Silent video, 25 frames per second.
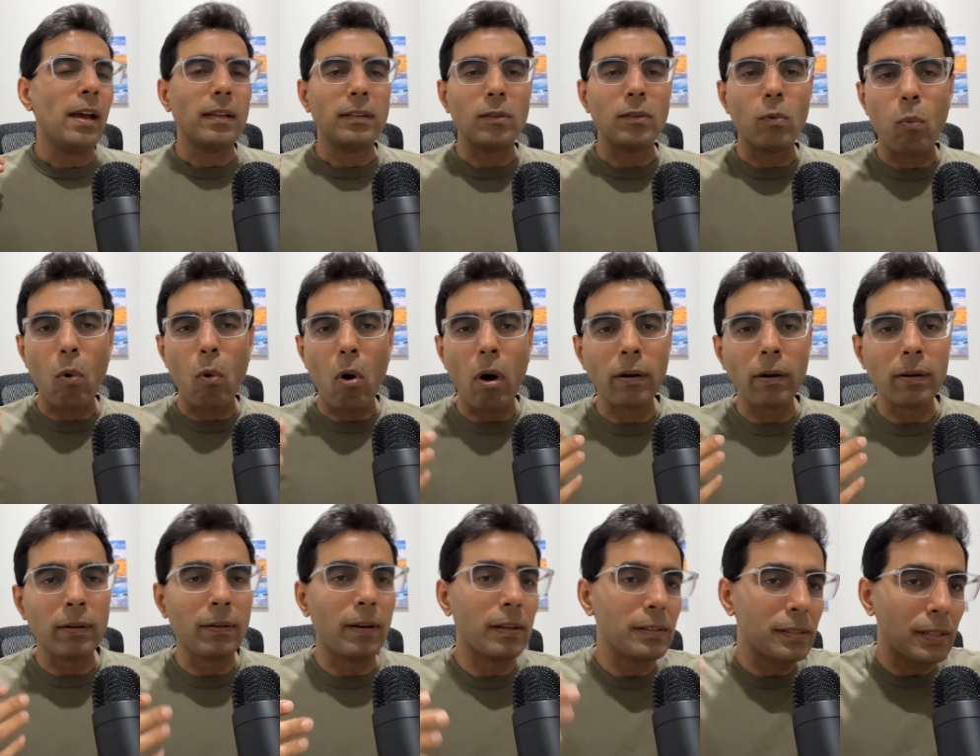The
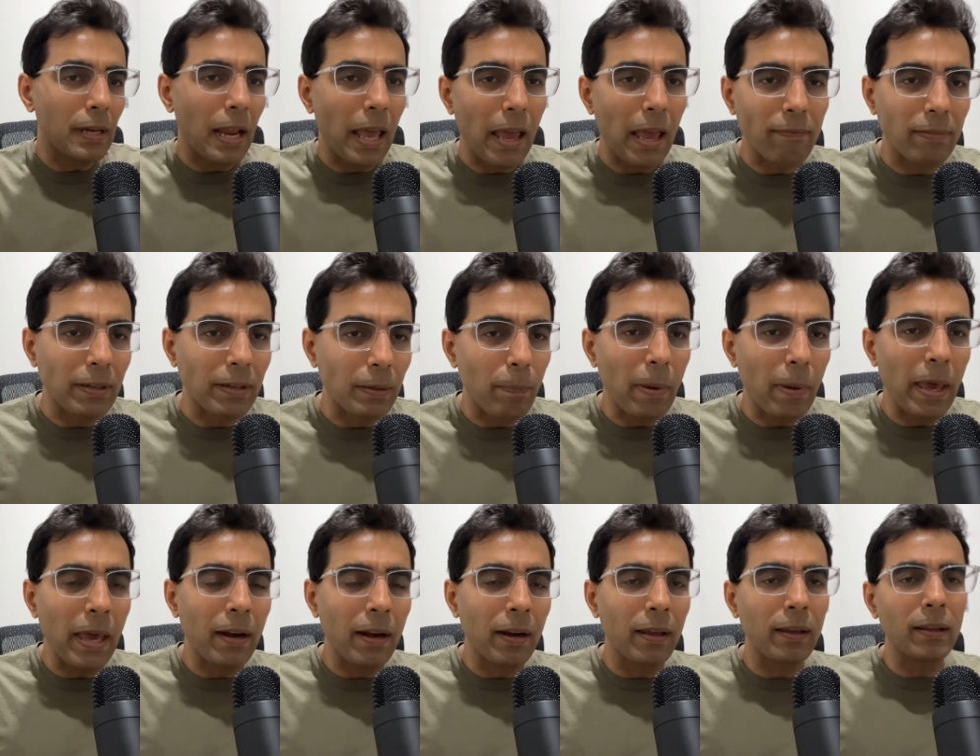warden doesn't have any
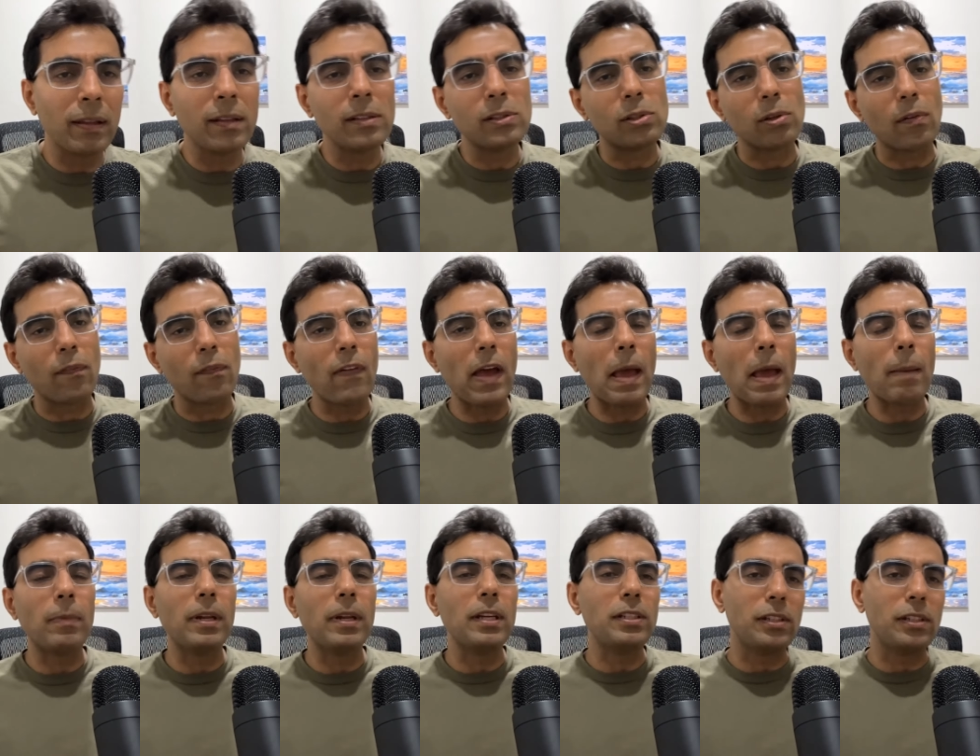parents or
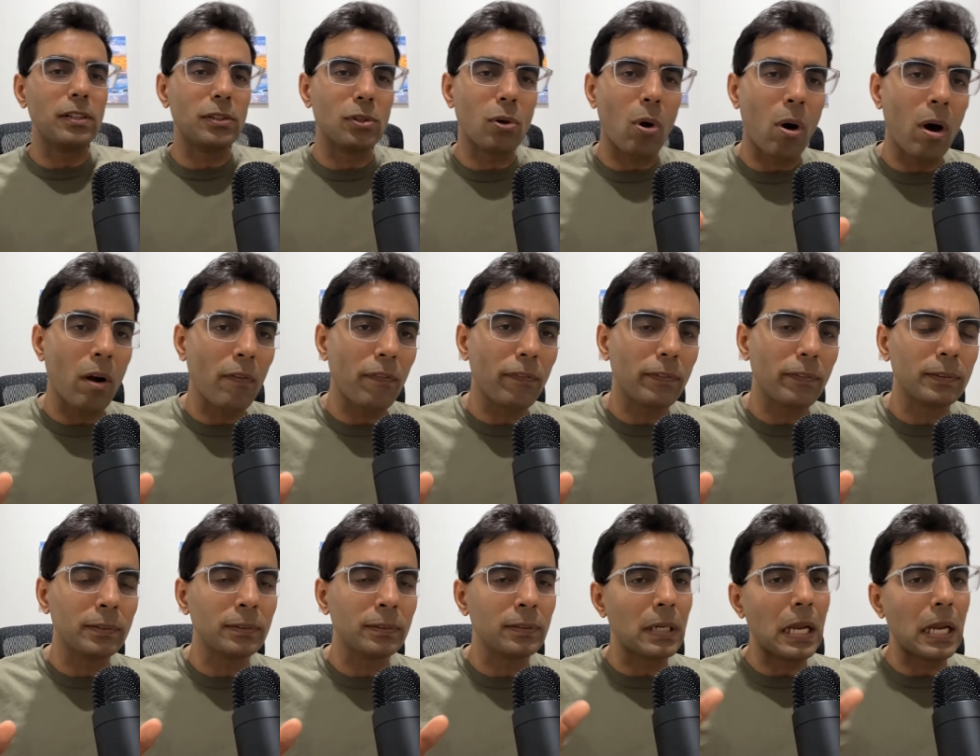family. She's
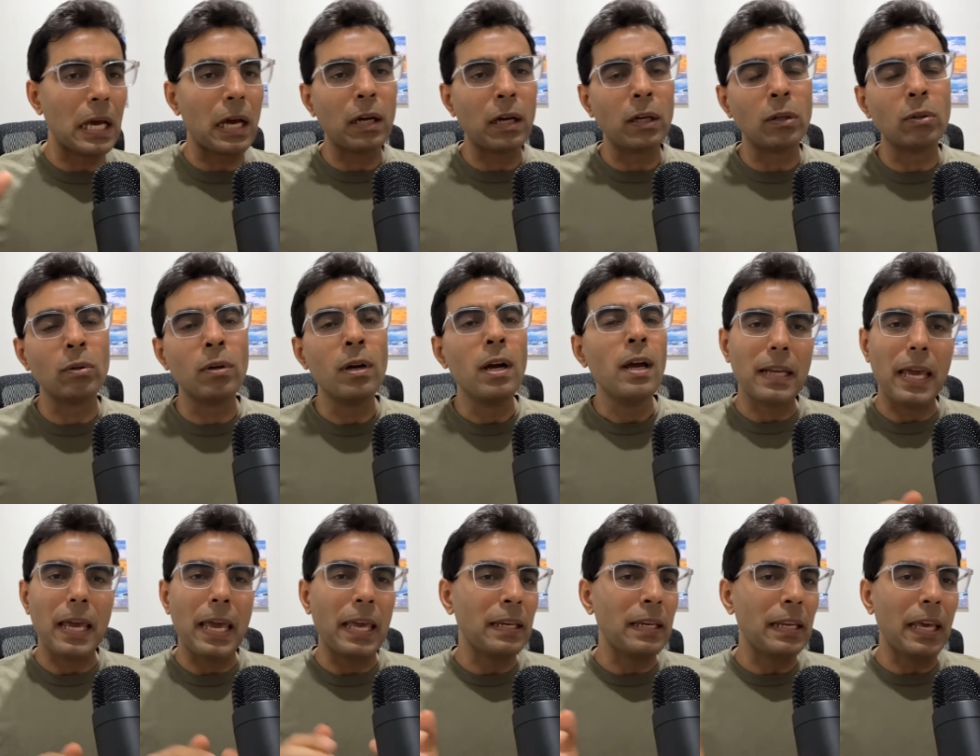orphaned now,
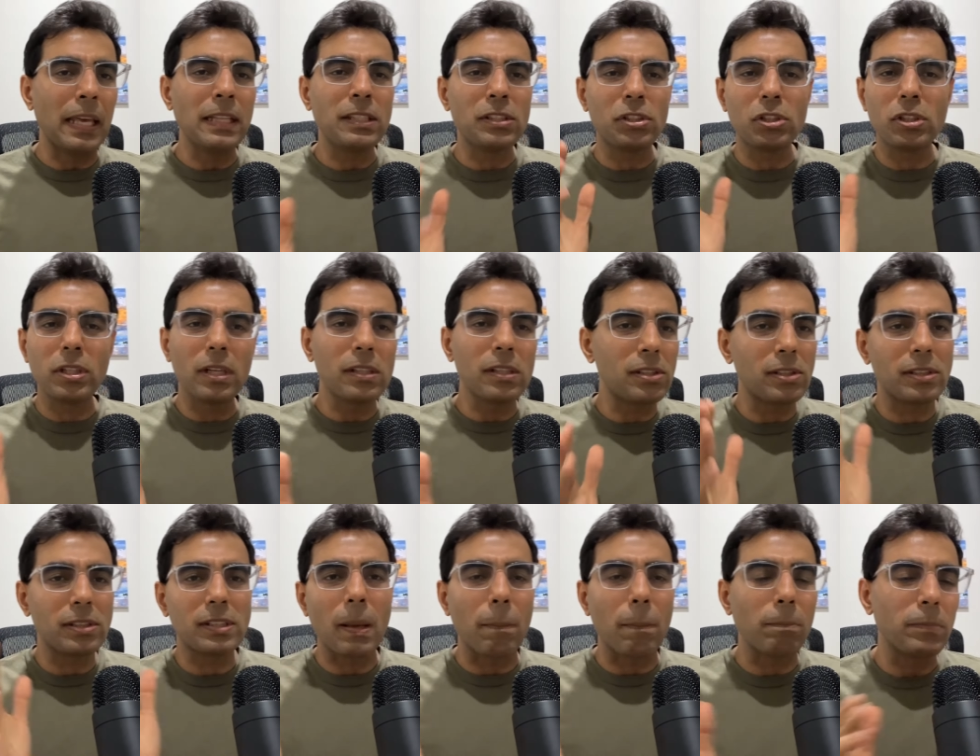and it's
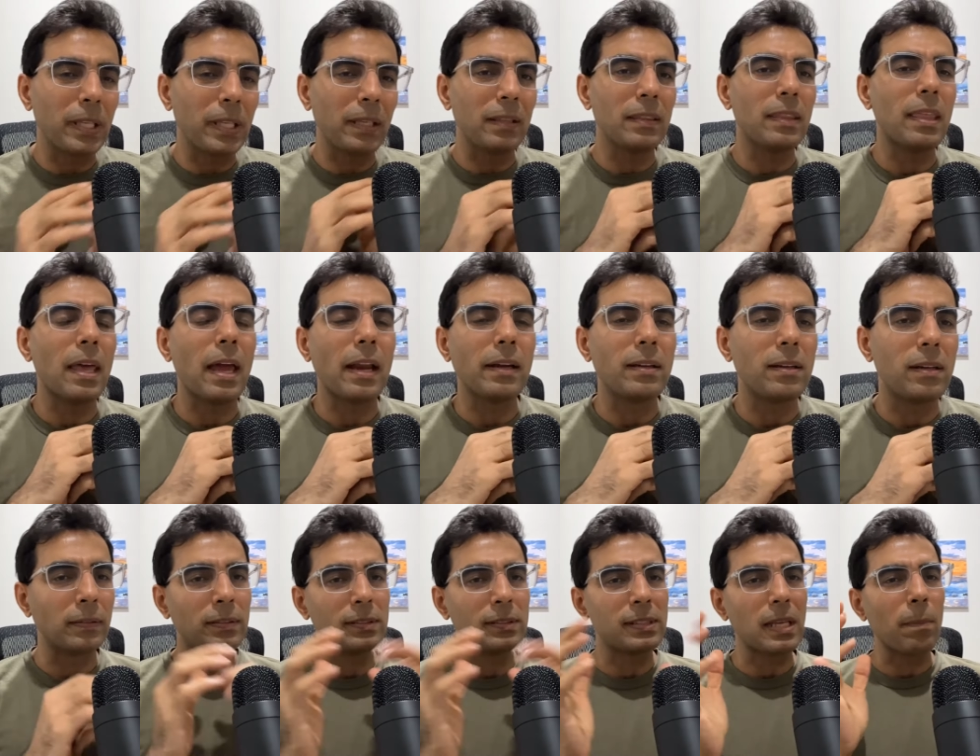just something
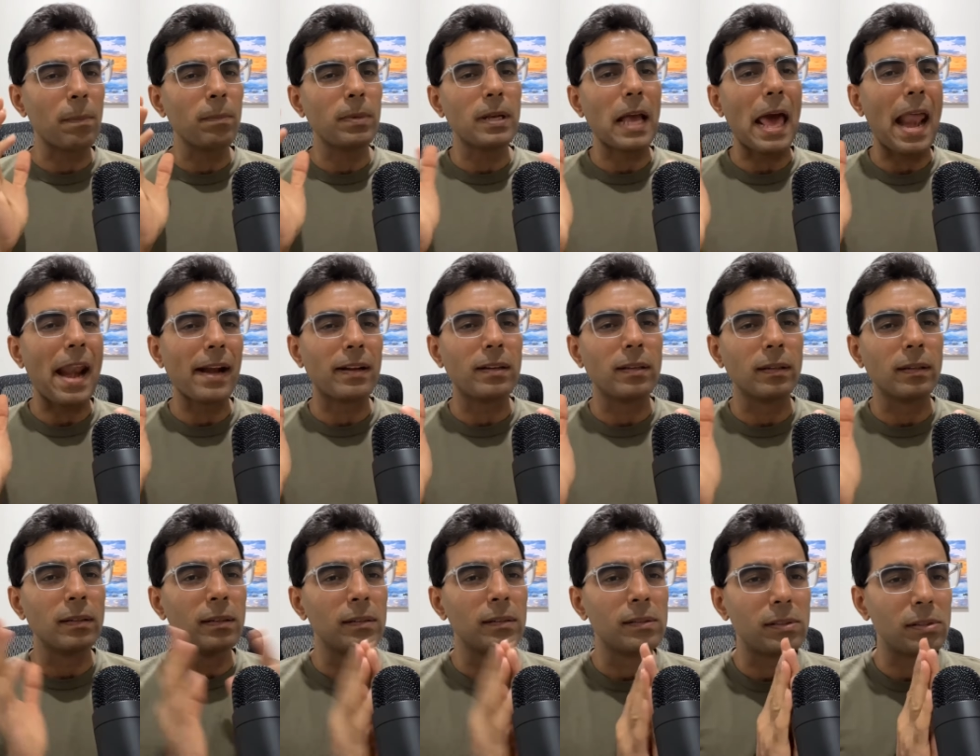that some
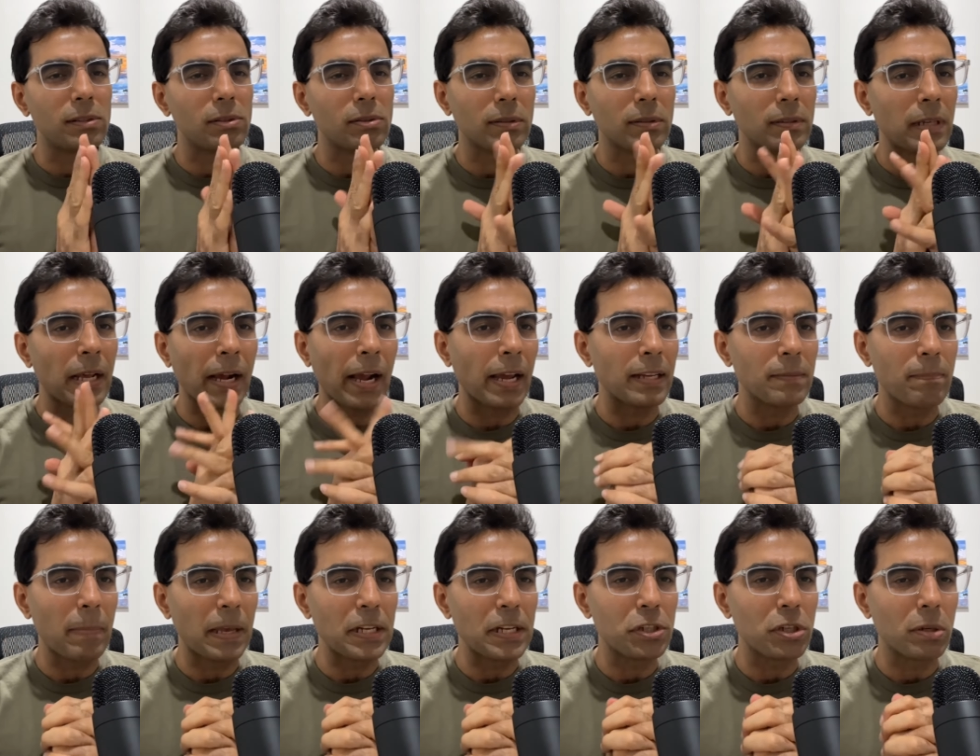characters, like I
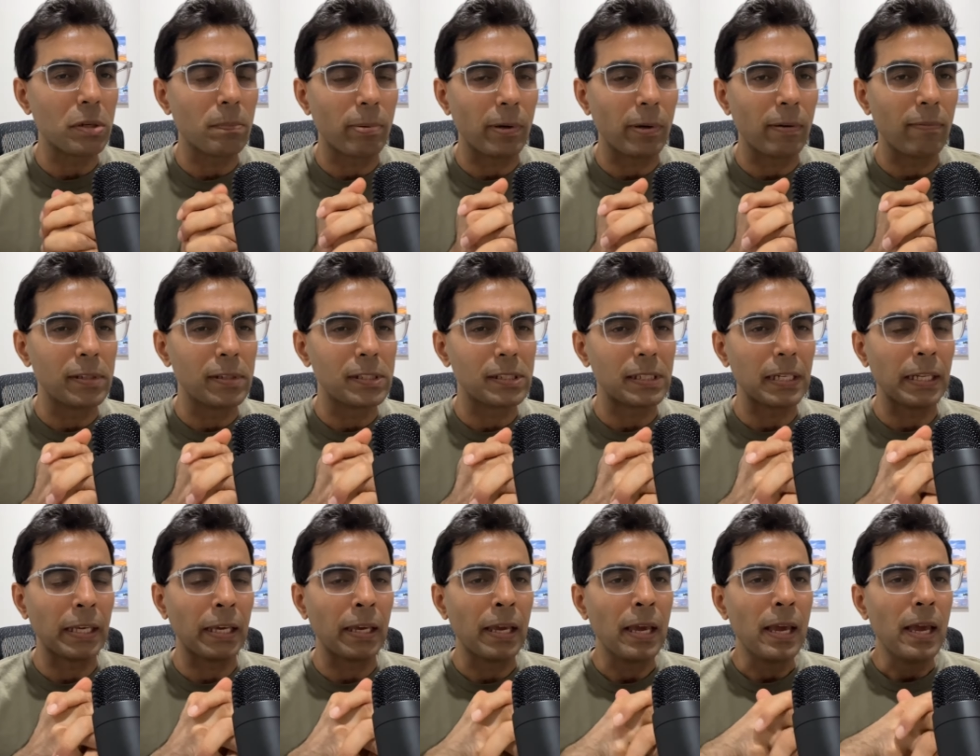mentioned
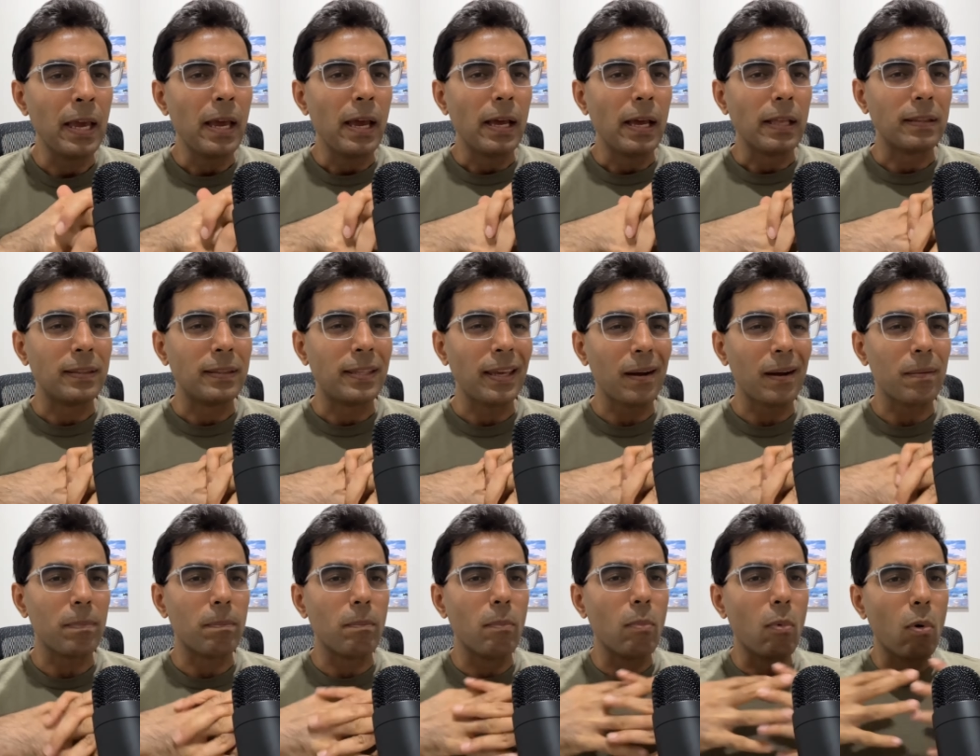previously, they
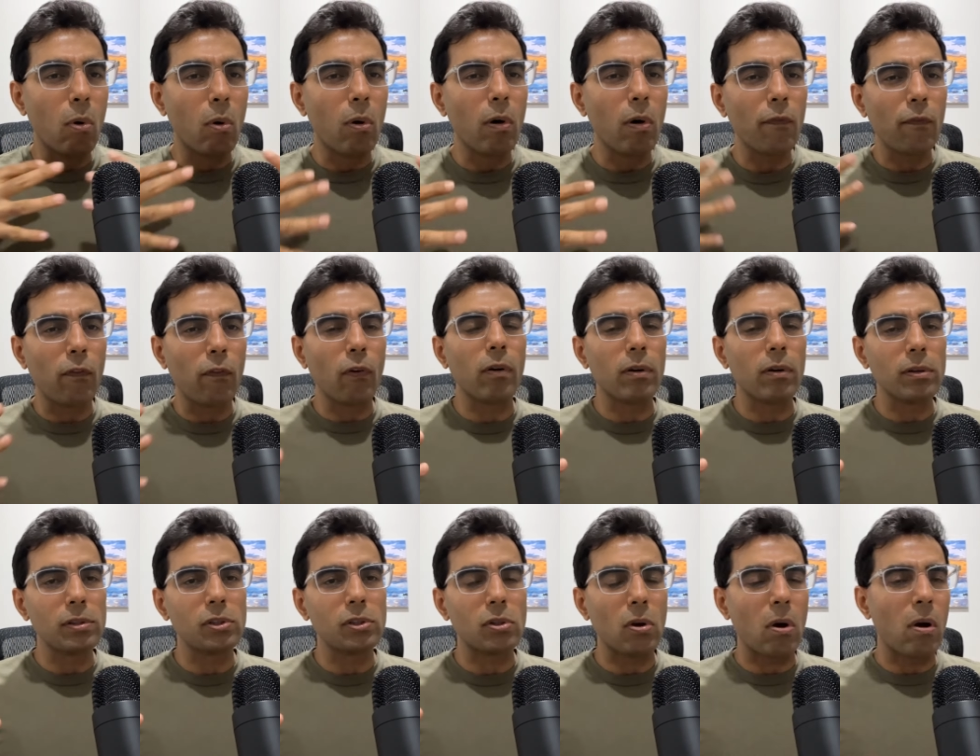are more focused